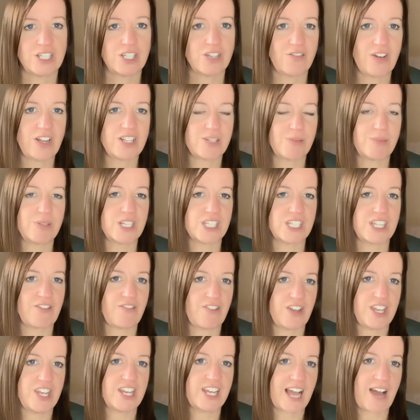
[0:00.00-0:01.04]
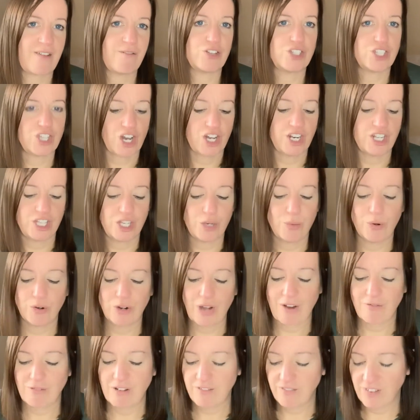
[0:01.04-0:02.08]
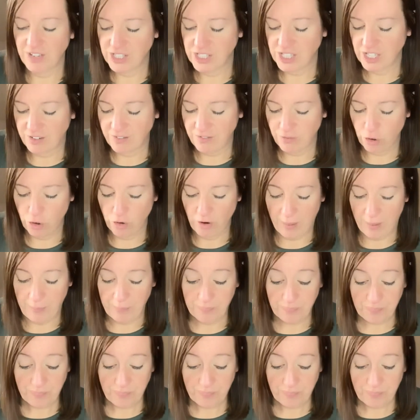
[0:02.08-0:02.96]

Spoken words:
So if something doesn't fit, you can return and you will get refunded for it.